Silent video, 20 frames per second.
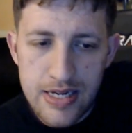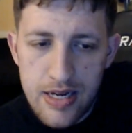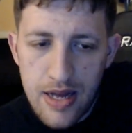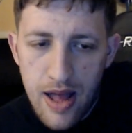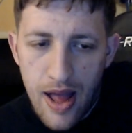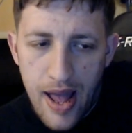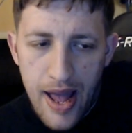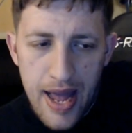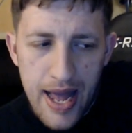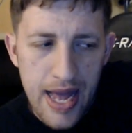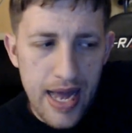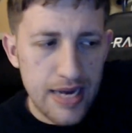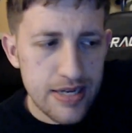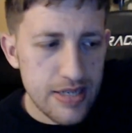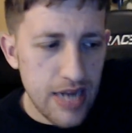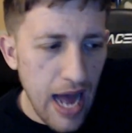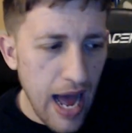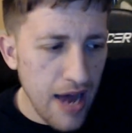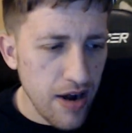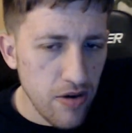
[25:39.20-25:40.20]
And
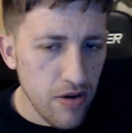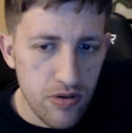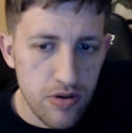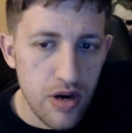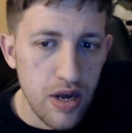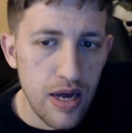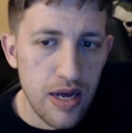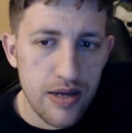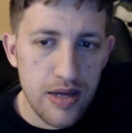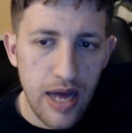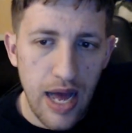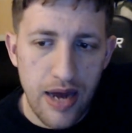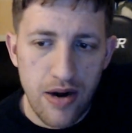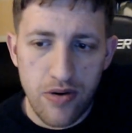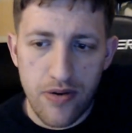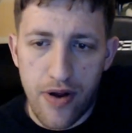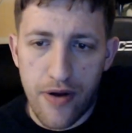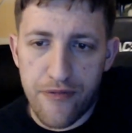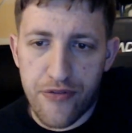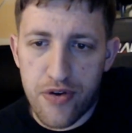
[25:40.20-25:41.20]
I don't, I don't
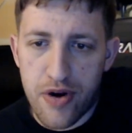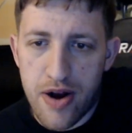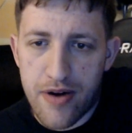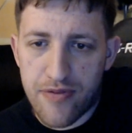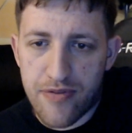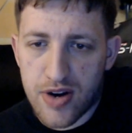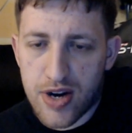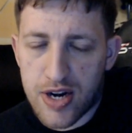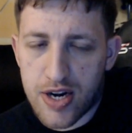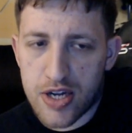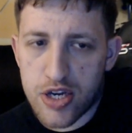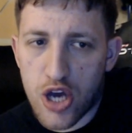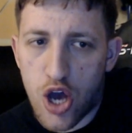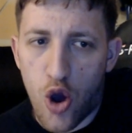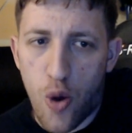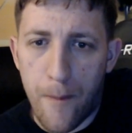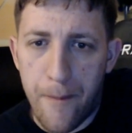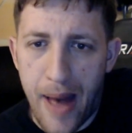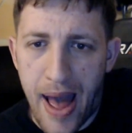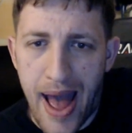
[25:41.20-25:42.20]
know if they're ever going to go
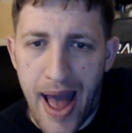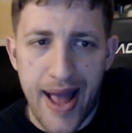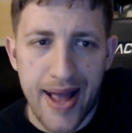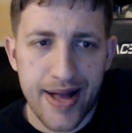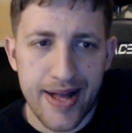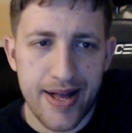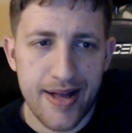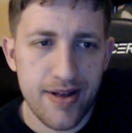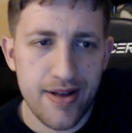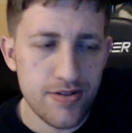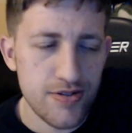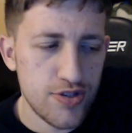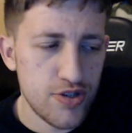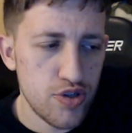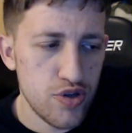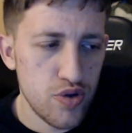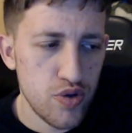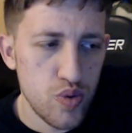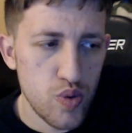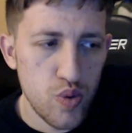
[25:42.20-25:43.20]
back
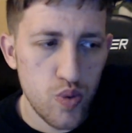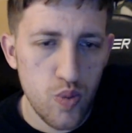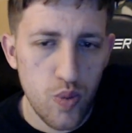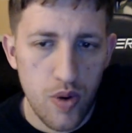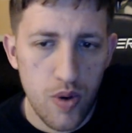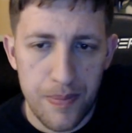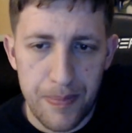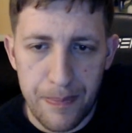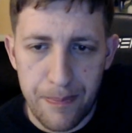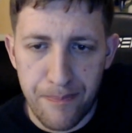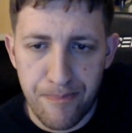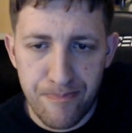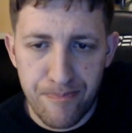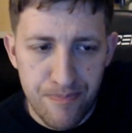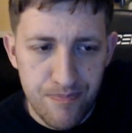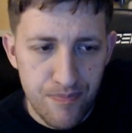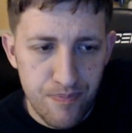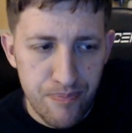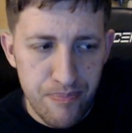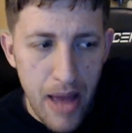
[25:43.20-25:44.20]
to
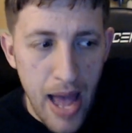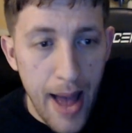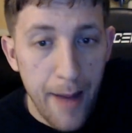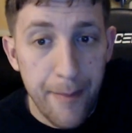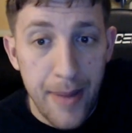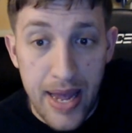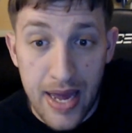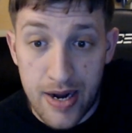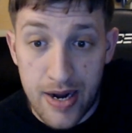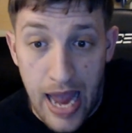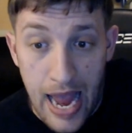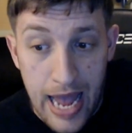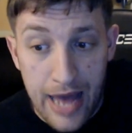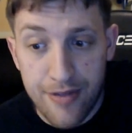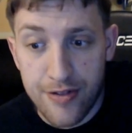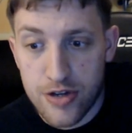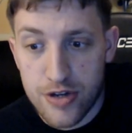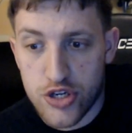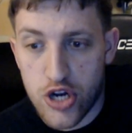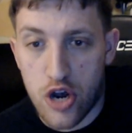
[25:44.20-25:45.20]
Batman and
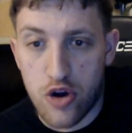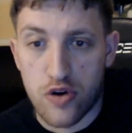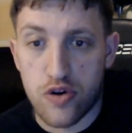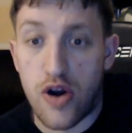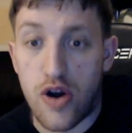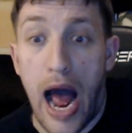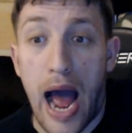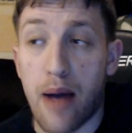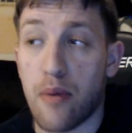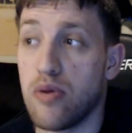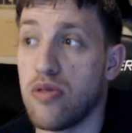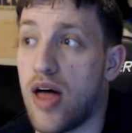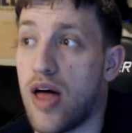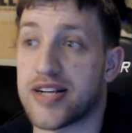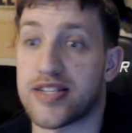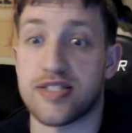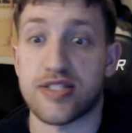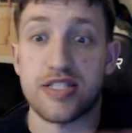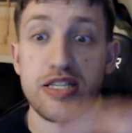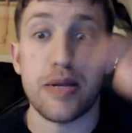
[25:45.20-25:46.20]
the Joker. I would like
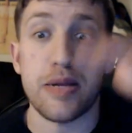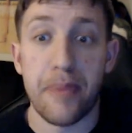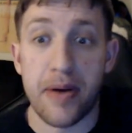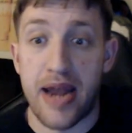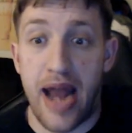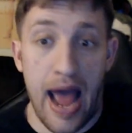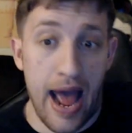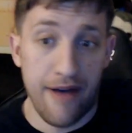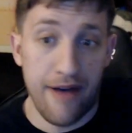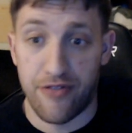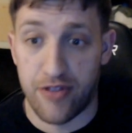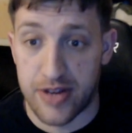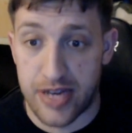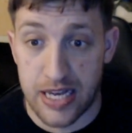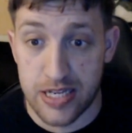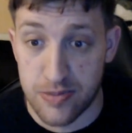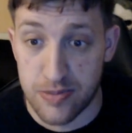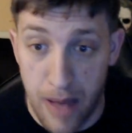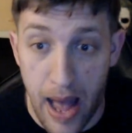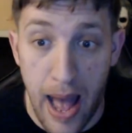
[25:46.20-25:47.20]
to see Ben Affleck as
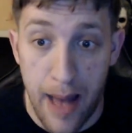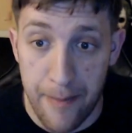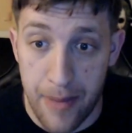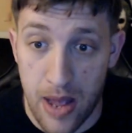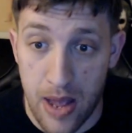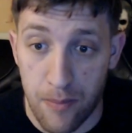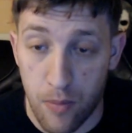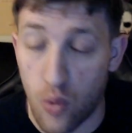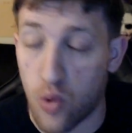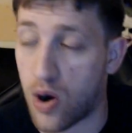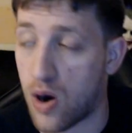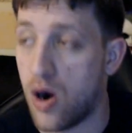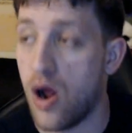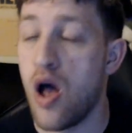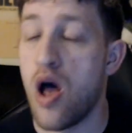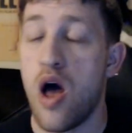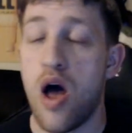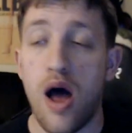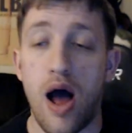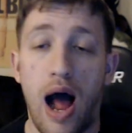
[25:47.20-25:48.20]
Batman more.
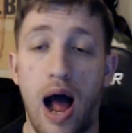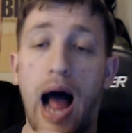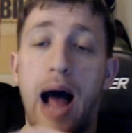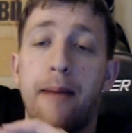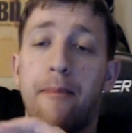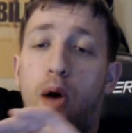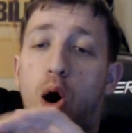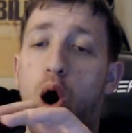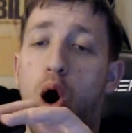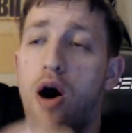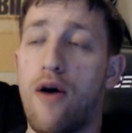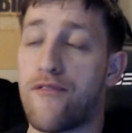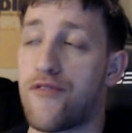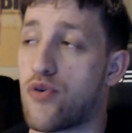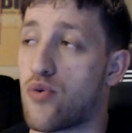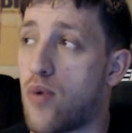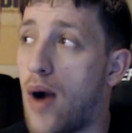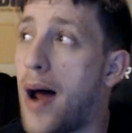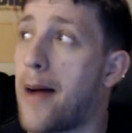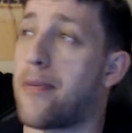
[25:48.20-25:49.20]
I'm all for
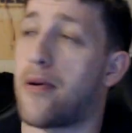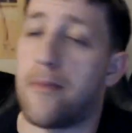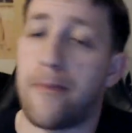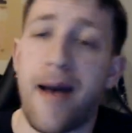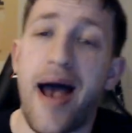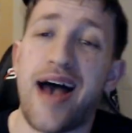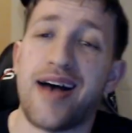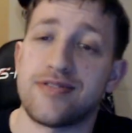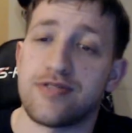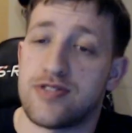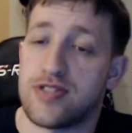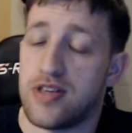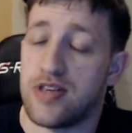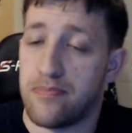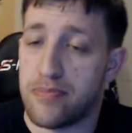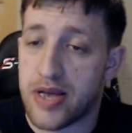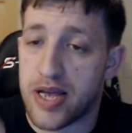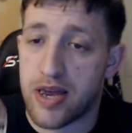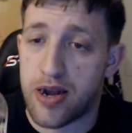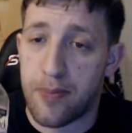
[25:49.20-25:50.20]
Robert Pattinson
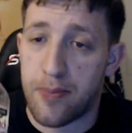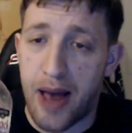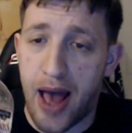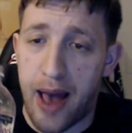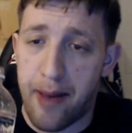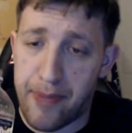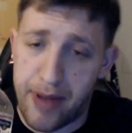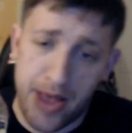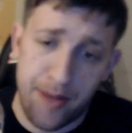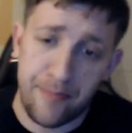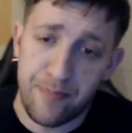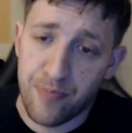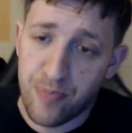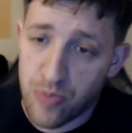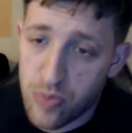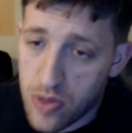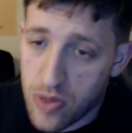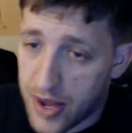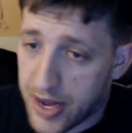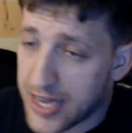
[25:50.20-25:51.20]
being a Batman.
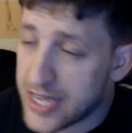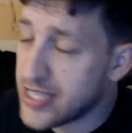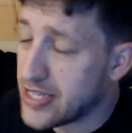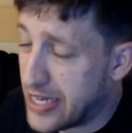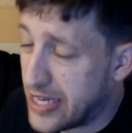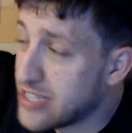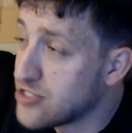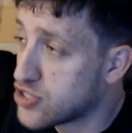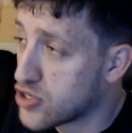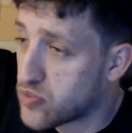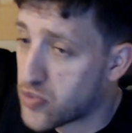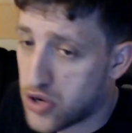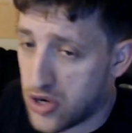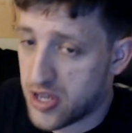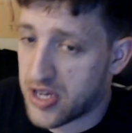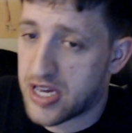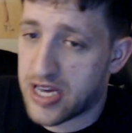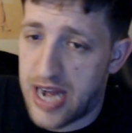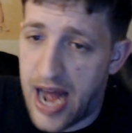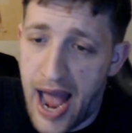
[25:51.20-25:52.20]
He, he's a really
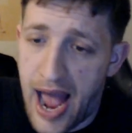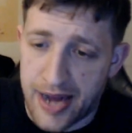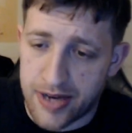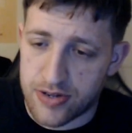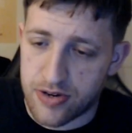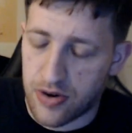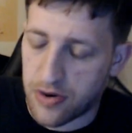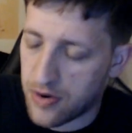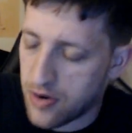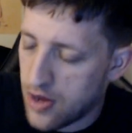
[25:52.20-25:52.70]
good actor.